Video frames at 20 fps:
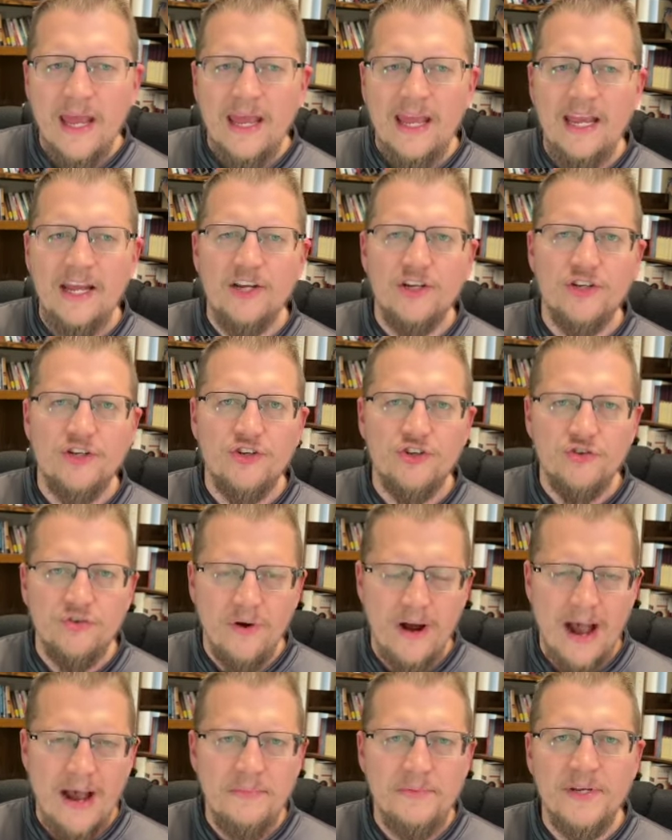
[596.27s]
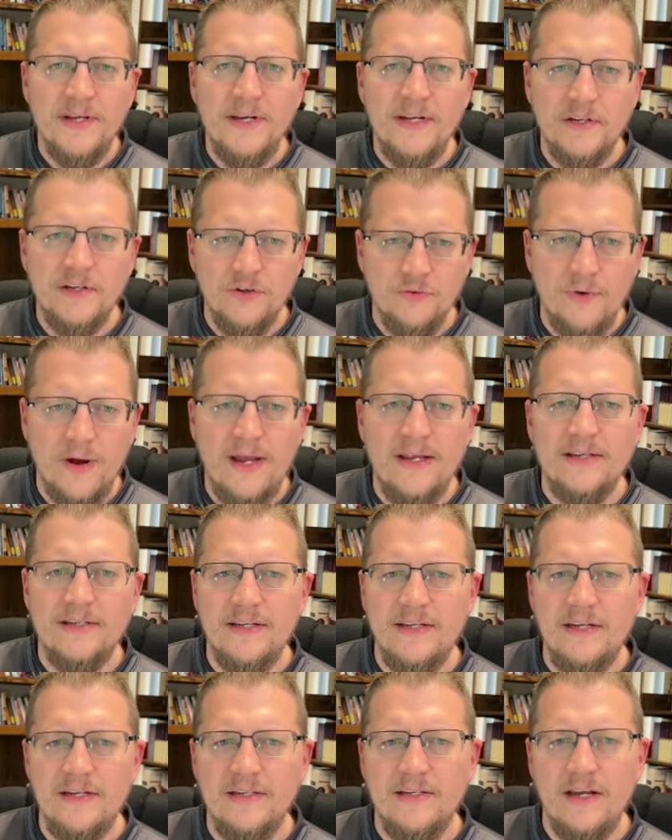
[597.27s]
He describes it in great
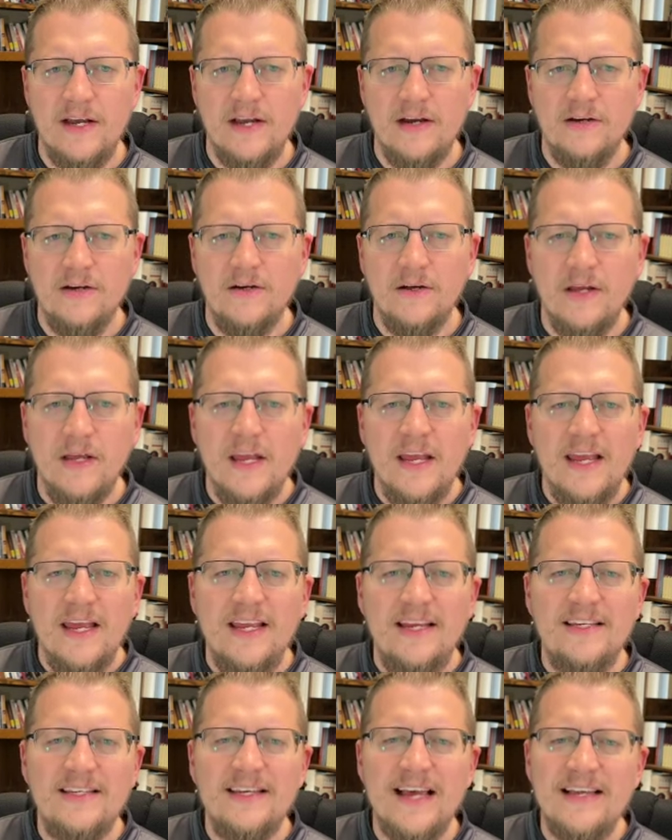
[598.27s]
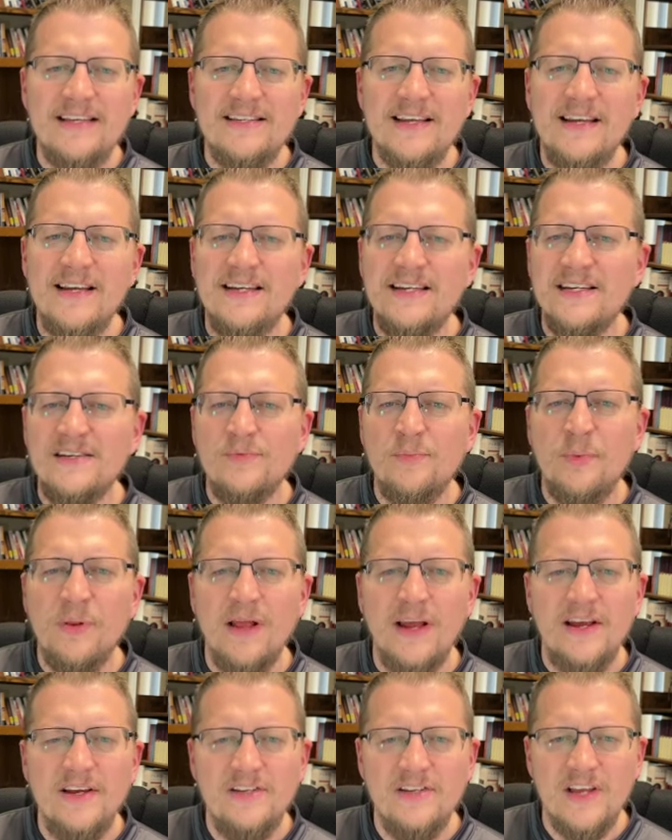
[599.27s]
detail. He says that it is a
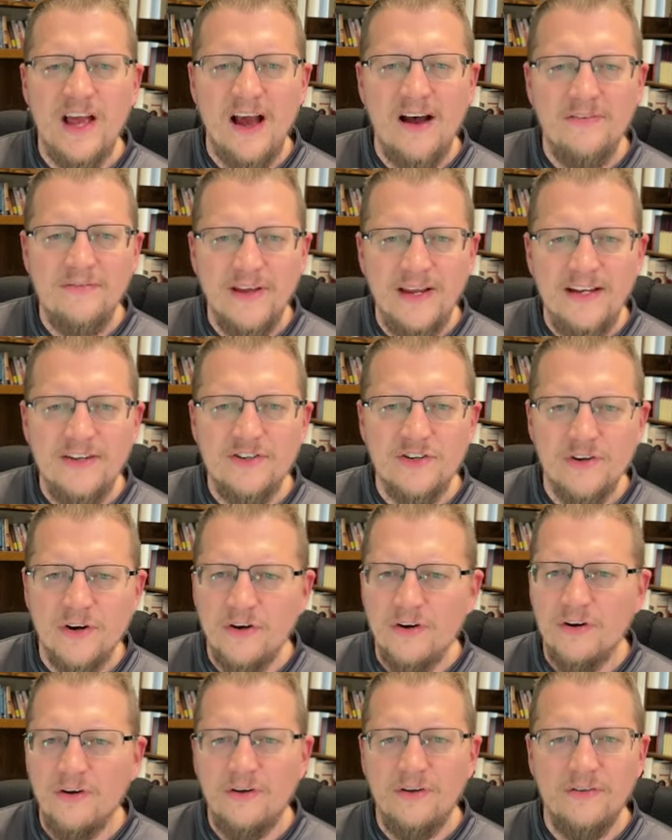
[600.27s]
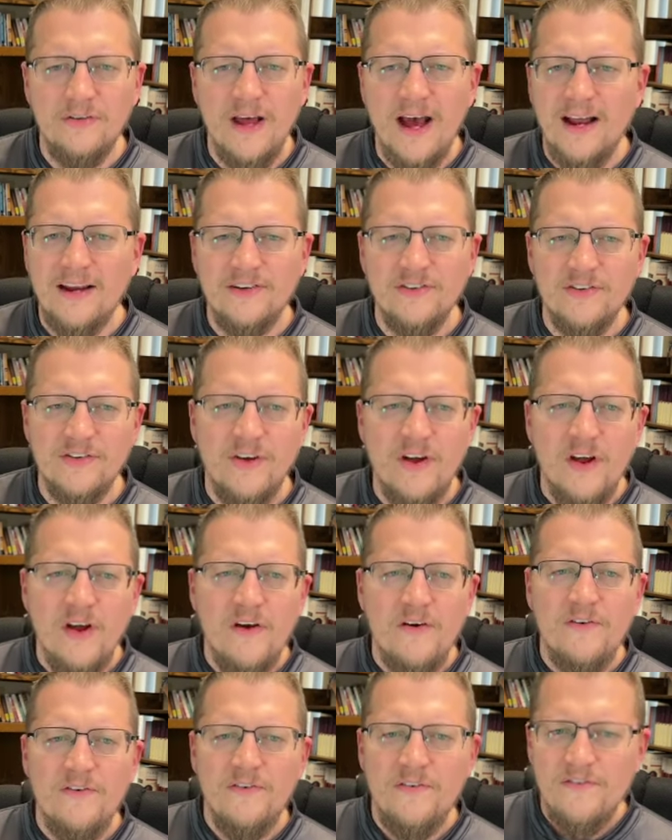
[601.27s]
place of eternal, not as
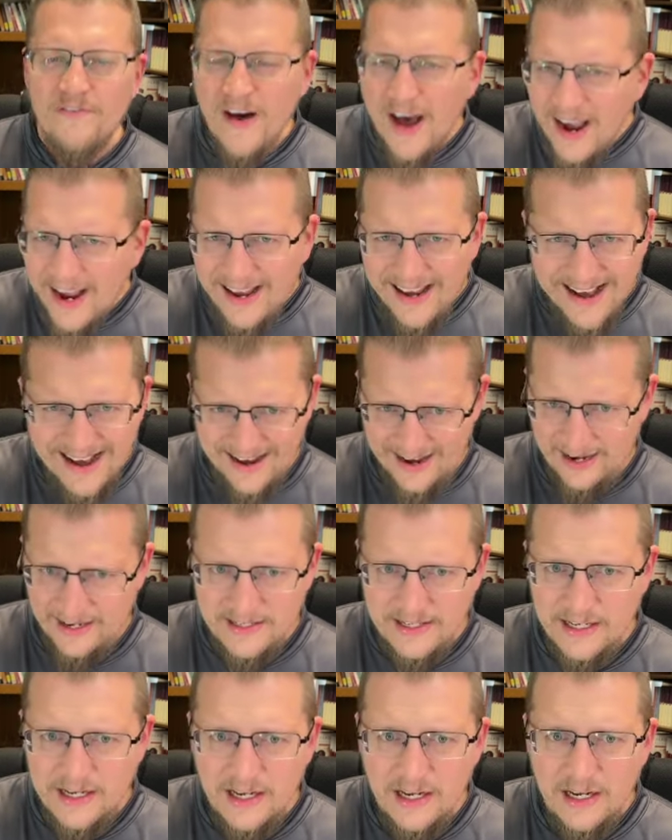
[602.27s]
finite,